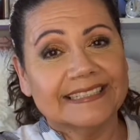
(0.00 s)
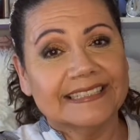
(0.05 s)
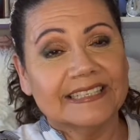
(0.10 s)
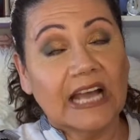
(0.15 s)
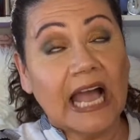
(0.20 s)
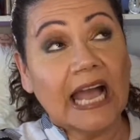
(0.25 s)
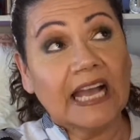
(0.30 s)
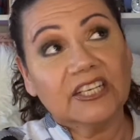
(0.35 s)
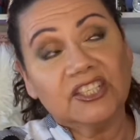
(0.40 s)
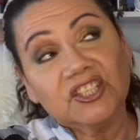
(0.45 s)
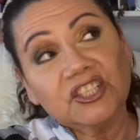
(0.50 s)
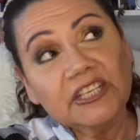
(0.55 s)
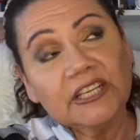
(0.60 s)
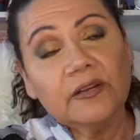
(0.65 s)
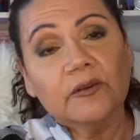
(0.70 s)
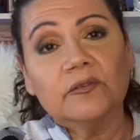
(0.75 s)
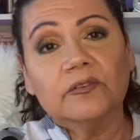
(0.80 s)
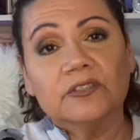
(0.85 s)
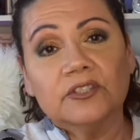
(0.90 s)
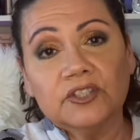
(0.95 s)

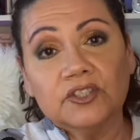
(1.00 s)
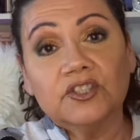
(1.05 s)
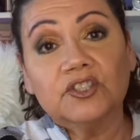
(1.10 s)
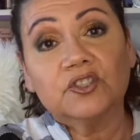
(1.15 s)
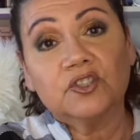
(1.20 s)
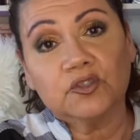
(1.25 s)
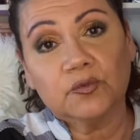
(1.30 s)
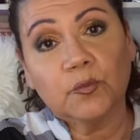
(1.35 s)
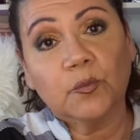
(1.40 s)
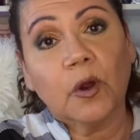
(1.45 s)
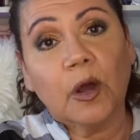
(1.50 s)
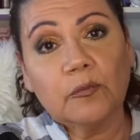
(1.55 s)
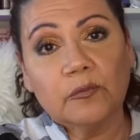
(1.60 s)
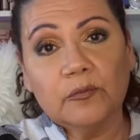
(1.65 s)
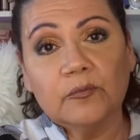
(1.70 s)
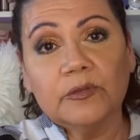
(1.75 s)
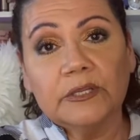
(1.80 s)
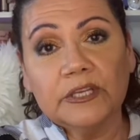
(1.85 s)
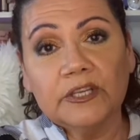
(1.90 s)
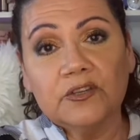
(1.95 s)
Actually, she'll
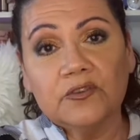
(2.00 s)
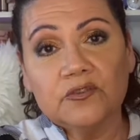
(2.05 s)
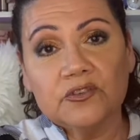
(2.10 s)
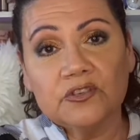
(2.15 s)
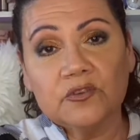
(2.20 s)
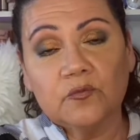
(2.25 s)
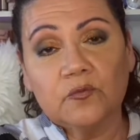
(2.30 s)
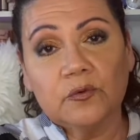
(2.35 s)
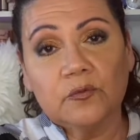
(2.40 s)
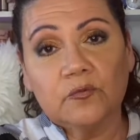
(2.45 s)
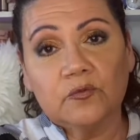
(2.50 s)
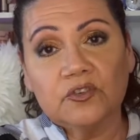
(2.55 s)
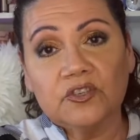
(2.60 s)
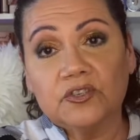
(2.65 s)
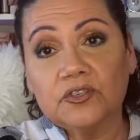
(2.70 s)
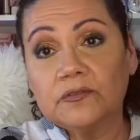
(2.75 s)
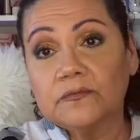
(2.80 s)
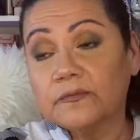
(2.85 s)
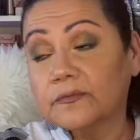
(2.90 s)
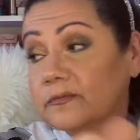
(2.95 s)
probably use it when we're
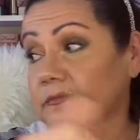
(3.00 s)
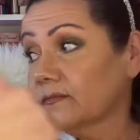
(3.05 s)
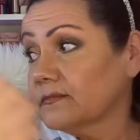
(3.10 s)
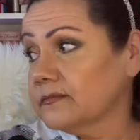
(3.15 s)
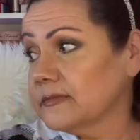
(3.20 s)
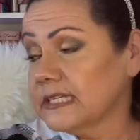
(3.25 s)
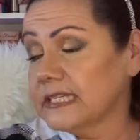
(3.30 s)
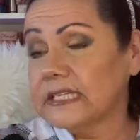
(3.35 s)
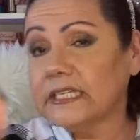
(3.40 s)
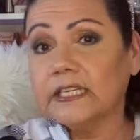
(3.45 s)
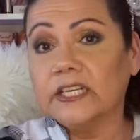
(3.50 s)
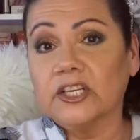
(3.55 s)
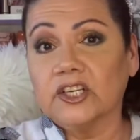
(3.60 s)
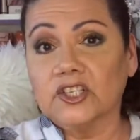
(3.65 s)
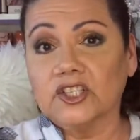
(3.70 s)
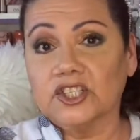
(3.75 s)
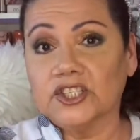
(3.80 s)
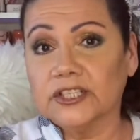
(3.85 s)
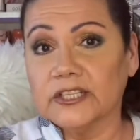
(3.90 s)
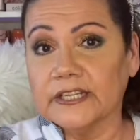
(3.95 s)
in here
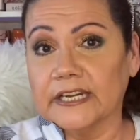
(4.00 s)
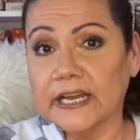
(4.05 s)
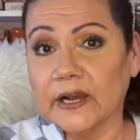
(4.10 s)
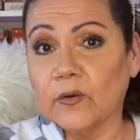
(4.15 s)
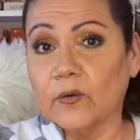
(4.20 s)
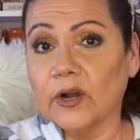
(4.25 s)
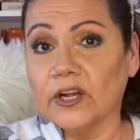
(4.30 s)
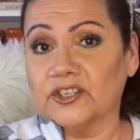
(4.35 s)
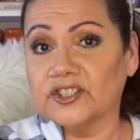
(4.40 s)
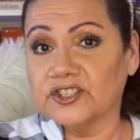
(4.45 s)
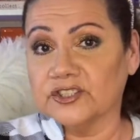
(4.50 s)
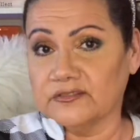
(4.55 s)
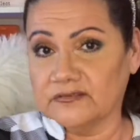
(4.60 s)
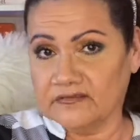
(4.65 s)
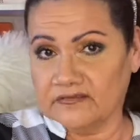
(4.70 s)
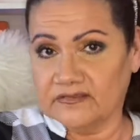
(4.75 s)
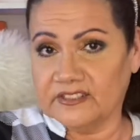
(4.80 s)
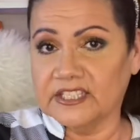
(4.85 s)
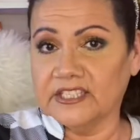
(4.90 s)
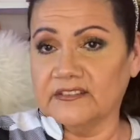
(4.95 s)
chilling out watching
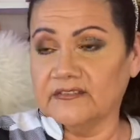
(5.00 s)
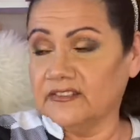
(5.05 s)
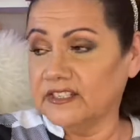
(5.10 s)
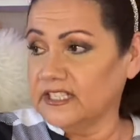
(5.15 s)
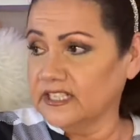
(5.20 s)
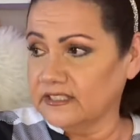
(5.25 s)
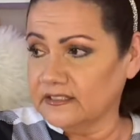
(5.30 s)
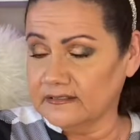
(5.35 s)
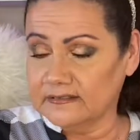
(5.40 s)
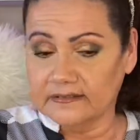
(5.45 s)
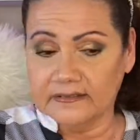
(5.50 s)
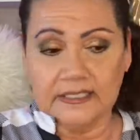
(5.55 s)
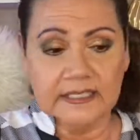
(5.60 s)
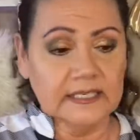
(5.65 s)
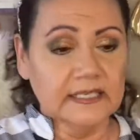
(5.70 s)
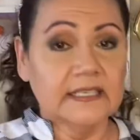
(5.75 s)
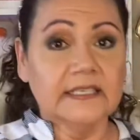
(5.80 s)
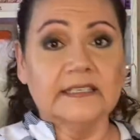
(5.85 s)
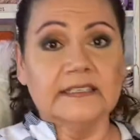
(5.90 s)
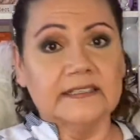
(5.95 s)
TV and
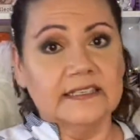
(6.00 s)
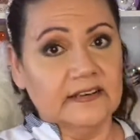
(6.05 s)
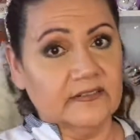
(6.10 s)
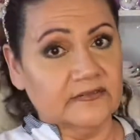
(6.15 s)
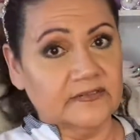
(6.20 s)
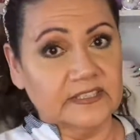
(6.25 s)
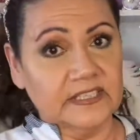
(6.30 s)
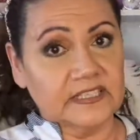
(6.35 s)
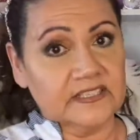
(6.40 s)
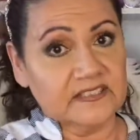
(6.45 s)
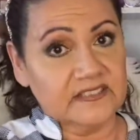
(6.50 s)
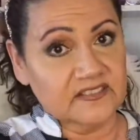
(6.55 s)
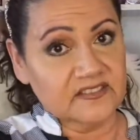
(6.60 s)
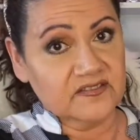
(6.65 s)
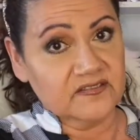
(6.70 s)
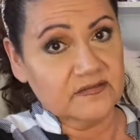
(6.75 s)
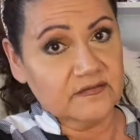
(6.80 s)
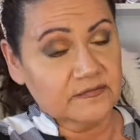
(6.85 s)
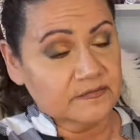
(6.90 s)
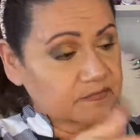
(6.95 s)
Netflix is
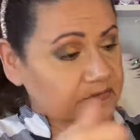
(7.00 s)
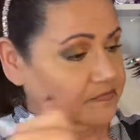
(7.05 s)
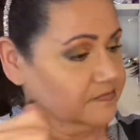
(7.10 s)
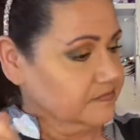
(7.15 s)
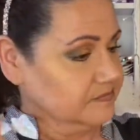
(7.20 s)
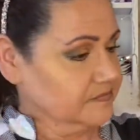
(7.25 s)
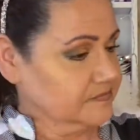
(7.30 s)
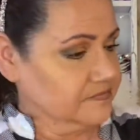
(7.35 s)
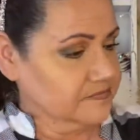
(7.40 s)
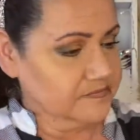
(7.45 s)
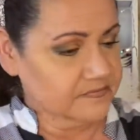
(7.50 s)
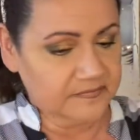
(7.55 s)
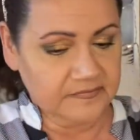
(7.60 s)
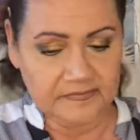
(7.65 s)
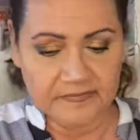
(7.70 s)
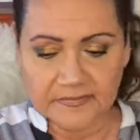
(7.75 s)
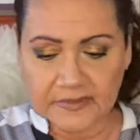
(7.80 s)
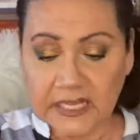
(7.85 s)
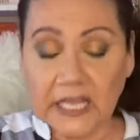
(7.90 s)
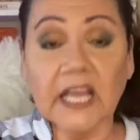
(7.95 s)

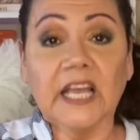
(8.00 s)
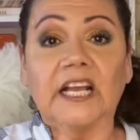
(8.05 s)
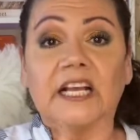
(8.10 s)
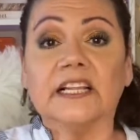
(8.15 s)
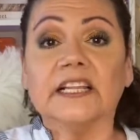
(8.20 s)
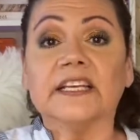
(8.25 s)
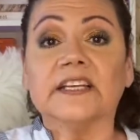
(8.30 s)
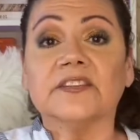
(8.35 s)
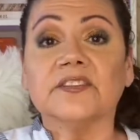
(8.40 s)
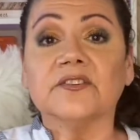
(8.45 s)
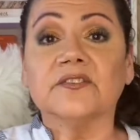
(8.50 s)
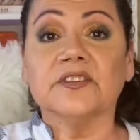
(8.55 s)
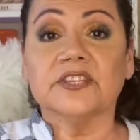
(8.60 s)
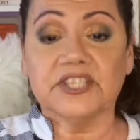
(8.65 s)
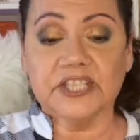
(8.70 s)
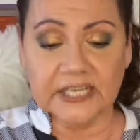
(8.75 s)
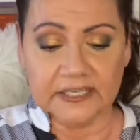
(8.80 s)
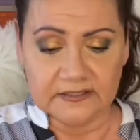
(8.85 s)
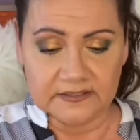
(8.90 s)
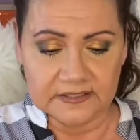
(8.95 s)
clicking through the
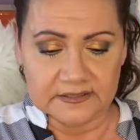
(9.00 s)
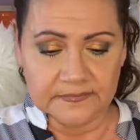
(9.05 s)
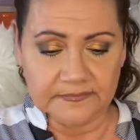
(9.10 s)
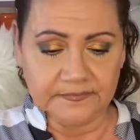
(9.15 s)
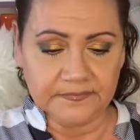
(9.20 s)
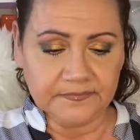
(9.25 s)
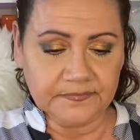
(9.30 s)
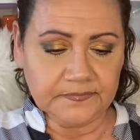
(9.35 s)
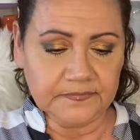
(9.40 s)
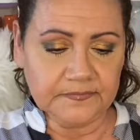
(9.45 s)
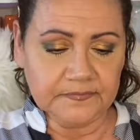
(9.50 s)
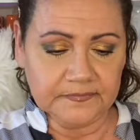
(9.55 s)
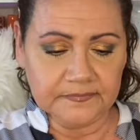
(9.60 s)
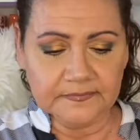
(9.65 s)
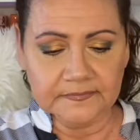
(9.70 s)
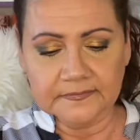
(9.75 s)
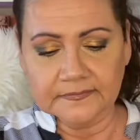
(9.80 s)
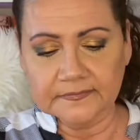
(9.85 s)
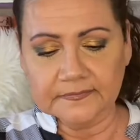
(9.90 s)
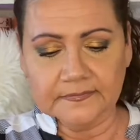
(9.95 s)
channels.
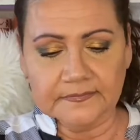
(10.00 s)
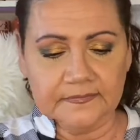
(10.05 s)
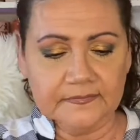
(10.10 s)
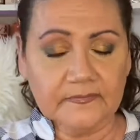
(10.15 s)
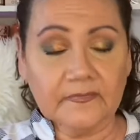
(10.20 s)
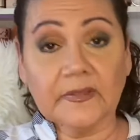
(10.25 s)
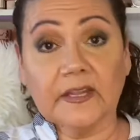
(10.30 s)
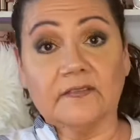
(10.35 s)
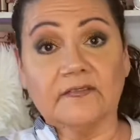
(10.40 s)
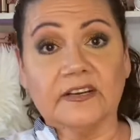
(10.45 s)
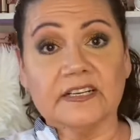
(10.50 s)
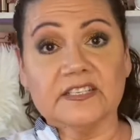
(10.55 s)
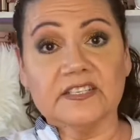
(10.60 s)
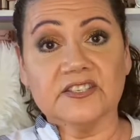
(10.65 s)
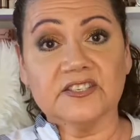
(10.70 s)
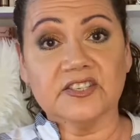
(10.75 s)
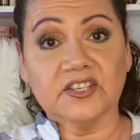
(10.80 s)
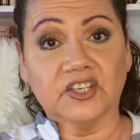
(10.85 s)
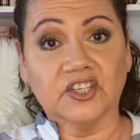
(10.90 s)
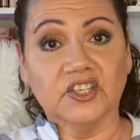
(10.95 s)
Finds
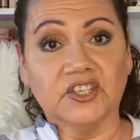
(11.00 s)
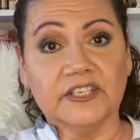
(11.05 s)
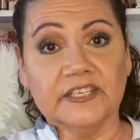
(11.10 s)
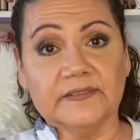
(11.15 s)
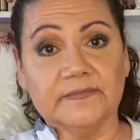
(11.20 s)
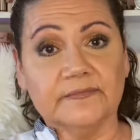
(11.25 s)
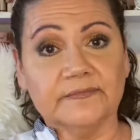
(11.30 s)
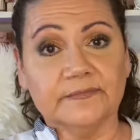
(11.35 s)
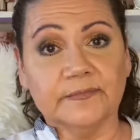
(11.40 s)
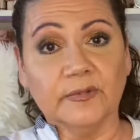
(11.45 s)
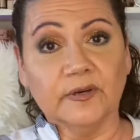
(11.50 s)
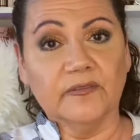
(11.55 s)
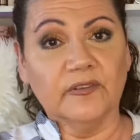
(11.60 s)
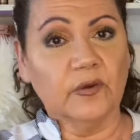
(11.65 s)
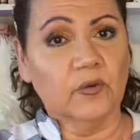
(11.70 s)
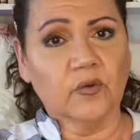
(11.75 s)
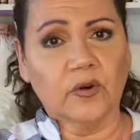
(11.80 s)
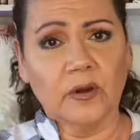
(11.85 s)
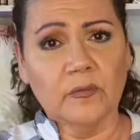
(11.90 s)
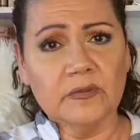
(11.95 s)
this a good movie.
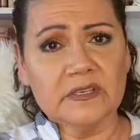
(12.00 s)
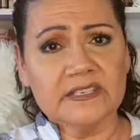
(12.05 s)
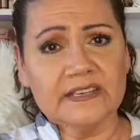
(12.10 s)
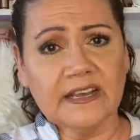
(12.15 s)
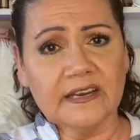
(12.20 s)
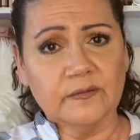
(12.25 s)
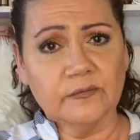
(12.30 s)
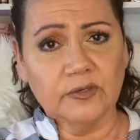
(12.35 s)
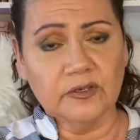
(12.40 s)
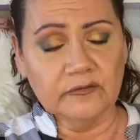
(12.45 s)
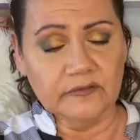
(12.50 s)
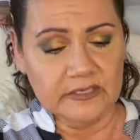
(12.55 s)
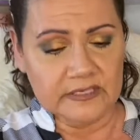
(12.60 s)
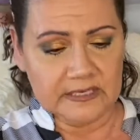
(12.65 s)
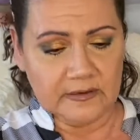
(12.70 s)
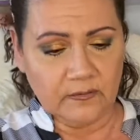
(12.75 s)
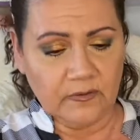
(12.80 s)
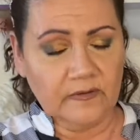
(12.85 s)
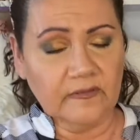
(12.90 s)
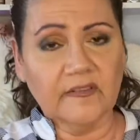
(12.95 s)
We're almost out of movies.
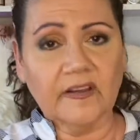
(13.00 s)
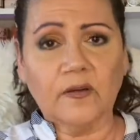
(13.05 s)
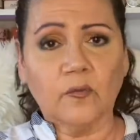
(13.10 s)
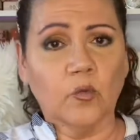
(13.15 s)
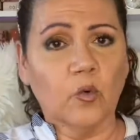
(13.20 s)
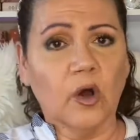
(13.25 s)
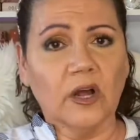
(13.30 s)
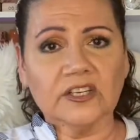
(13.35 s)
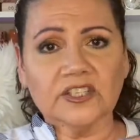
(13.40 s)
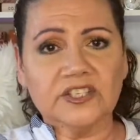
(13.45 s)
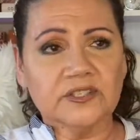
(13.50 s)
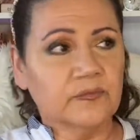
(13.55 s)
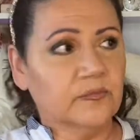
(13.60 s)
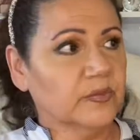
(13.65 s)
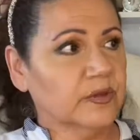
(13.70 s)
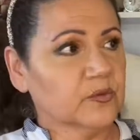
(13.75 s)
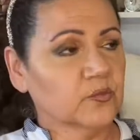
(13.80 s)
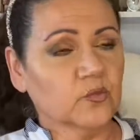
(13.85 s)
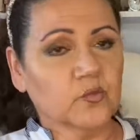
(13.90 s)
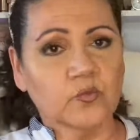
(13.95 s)
We've like watched
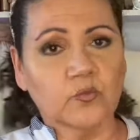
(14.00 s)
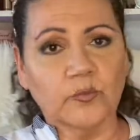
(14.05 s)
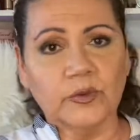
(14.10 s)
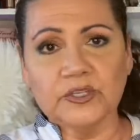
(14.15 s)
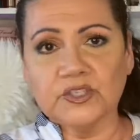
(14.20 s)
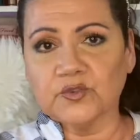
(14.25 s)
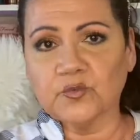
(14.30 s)
and binge